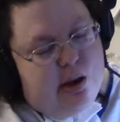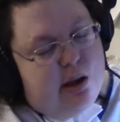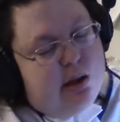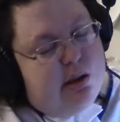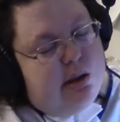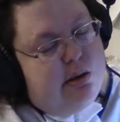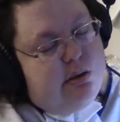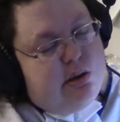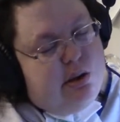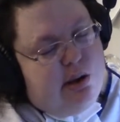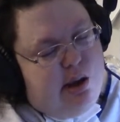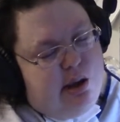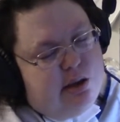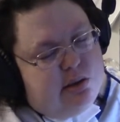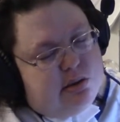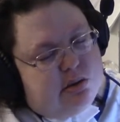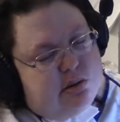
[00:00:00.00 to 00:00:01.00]
You
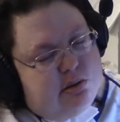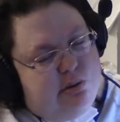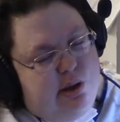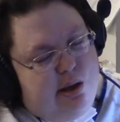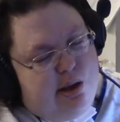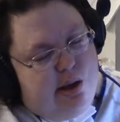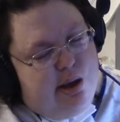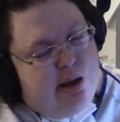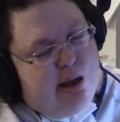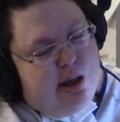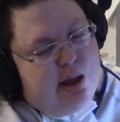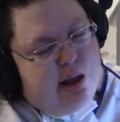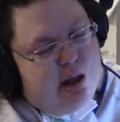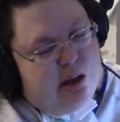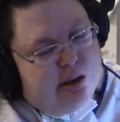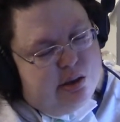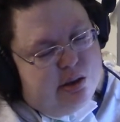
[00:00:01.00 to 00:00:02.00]
need to eat
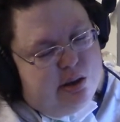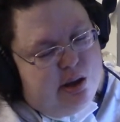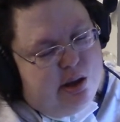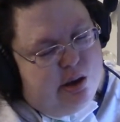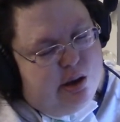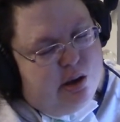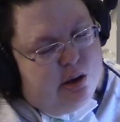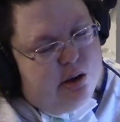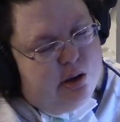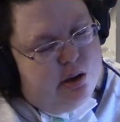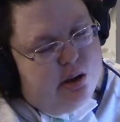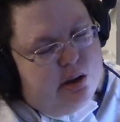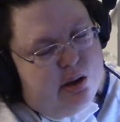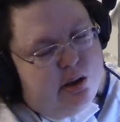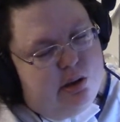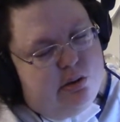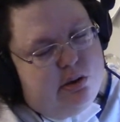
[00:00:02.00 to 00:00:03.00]
healthier.
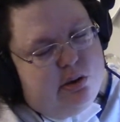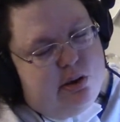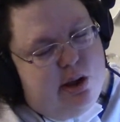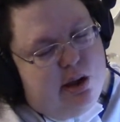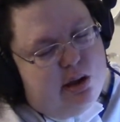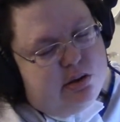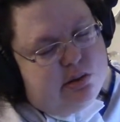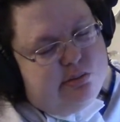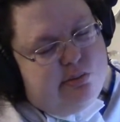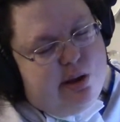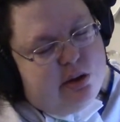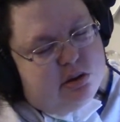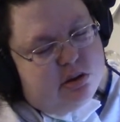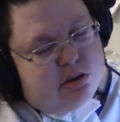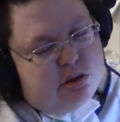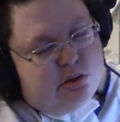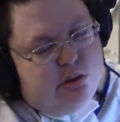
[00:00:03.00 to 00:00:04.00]
You need to
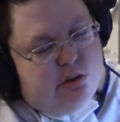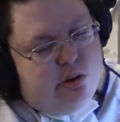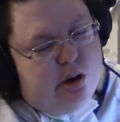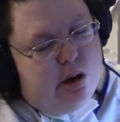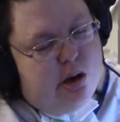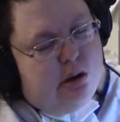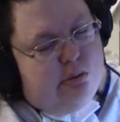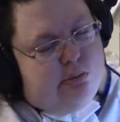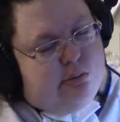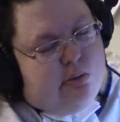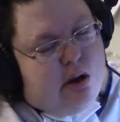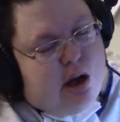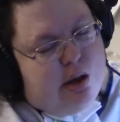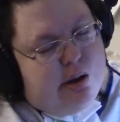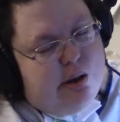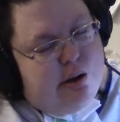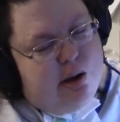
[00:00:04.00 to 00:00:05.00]
make sure
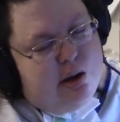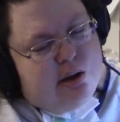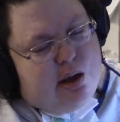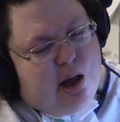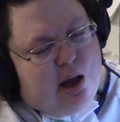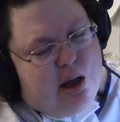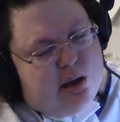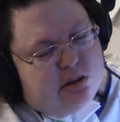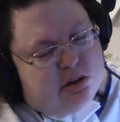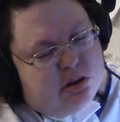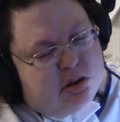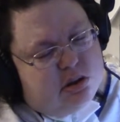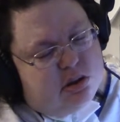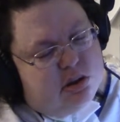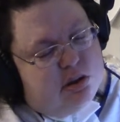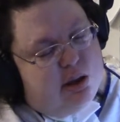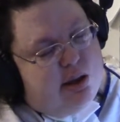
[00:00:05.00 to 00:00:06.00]
water and
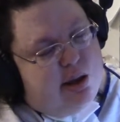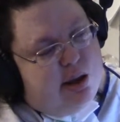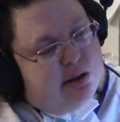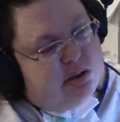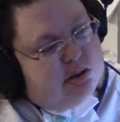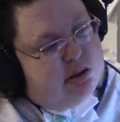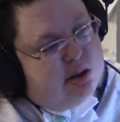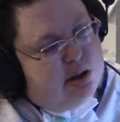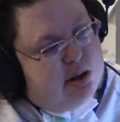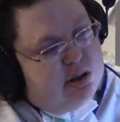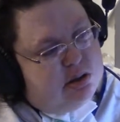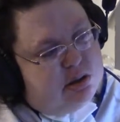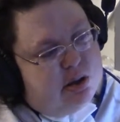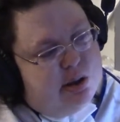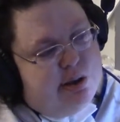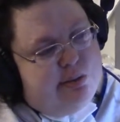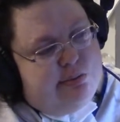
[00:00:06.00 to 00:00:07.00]
oxygen get to
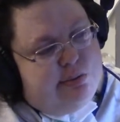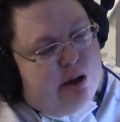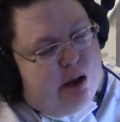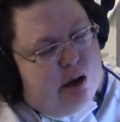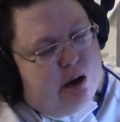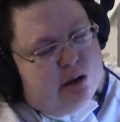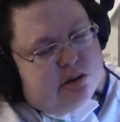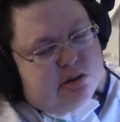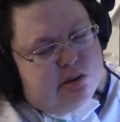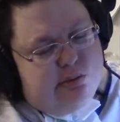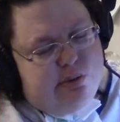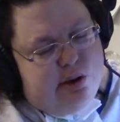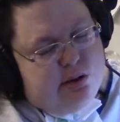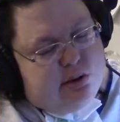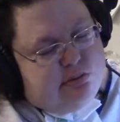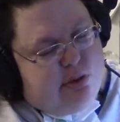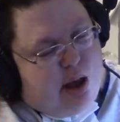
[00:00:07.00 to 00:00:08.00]
these parts of
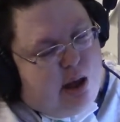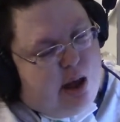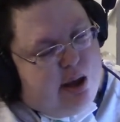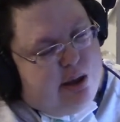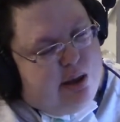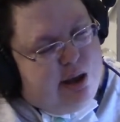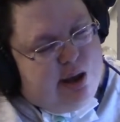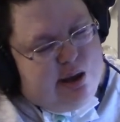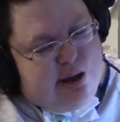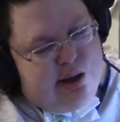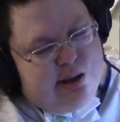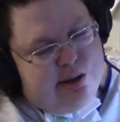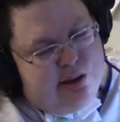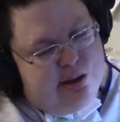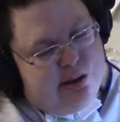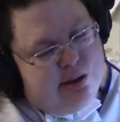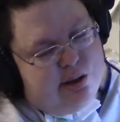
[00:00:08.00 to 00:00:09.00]
your body.
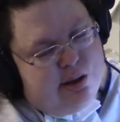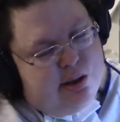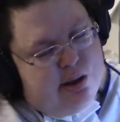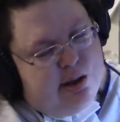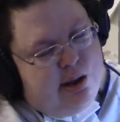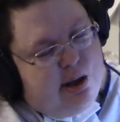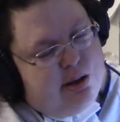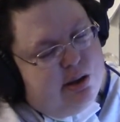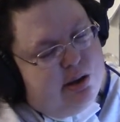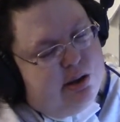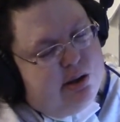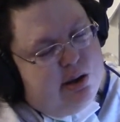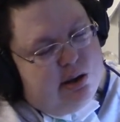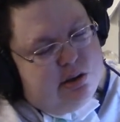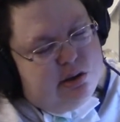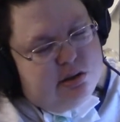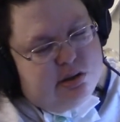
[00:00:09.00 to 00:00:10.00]
You
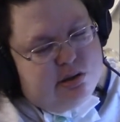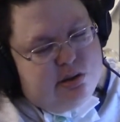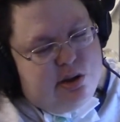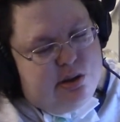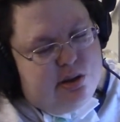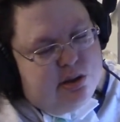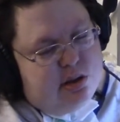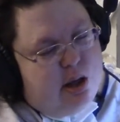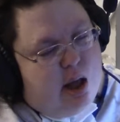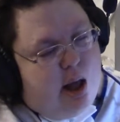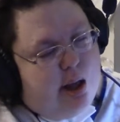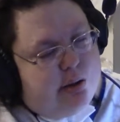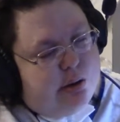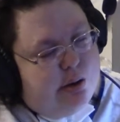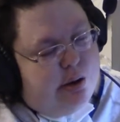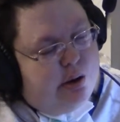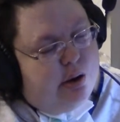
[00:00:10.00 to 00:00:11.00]
need to see the
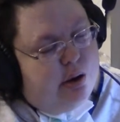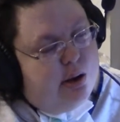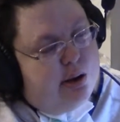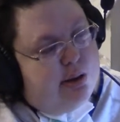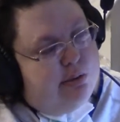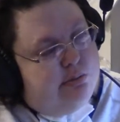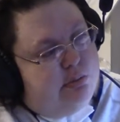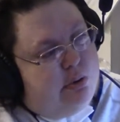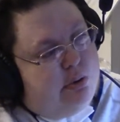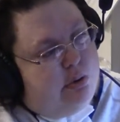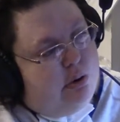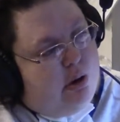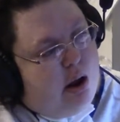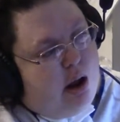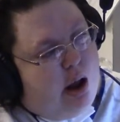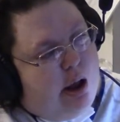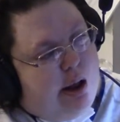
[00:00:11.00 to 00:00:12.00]
doctor more
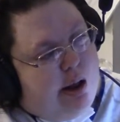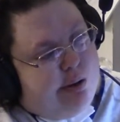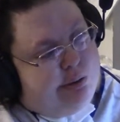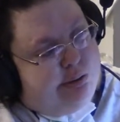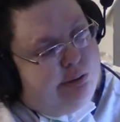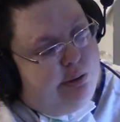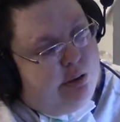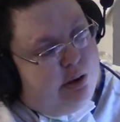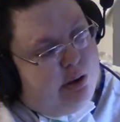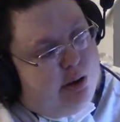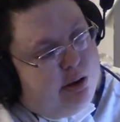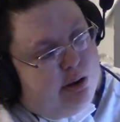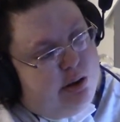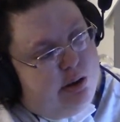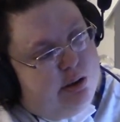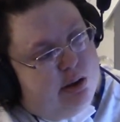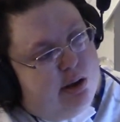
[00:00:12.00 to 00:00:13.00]
often,
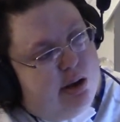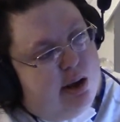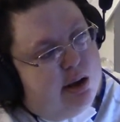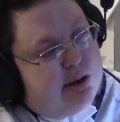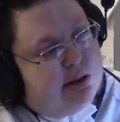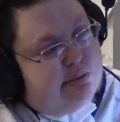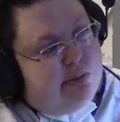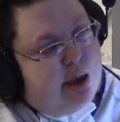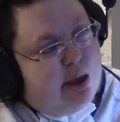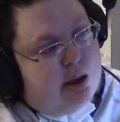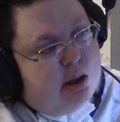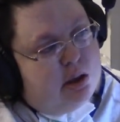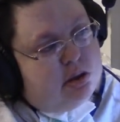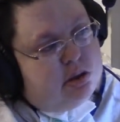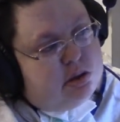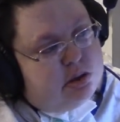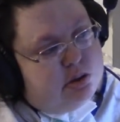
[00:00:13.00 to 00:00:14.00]
and you need to make
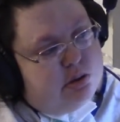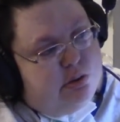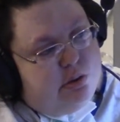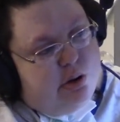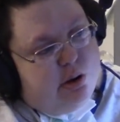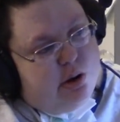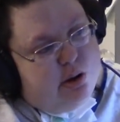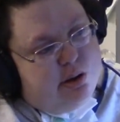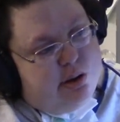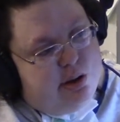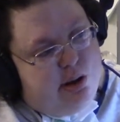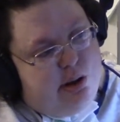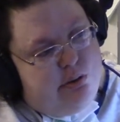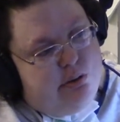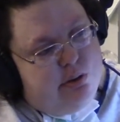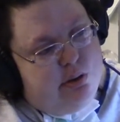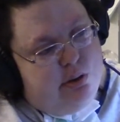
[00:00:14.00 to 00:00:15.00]
sure that
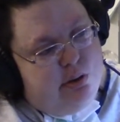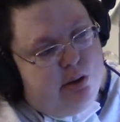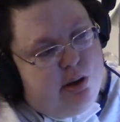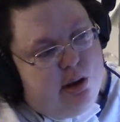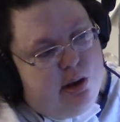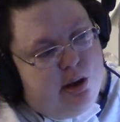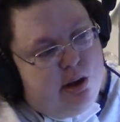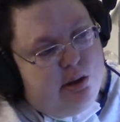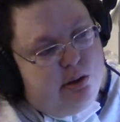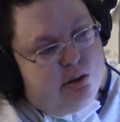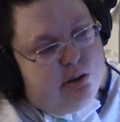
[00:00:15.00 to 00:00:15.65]
you You